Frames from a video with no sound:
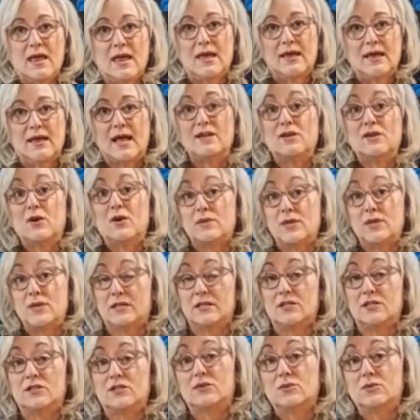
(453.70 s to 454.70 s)
And I know
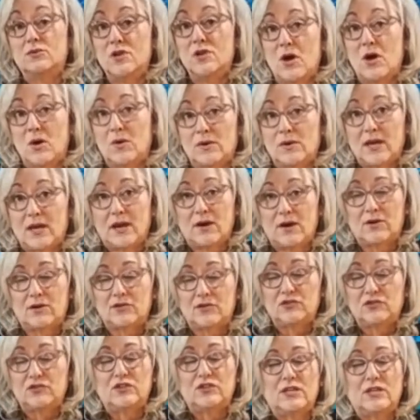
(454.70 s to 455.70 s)
that you know Carol.
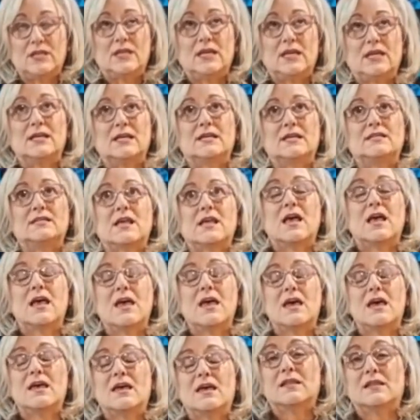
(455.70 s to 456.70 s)
She is
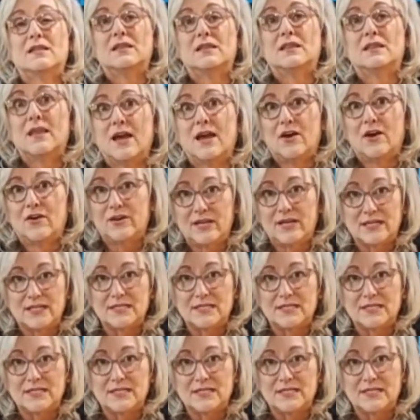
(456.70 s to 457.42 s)
hilarious.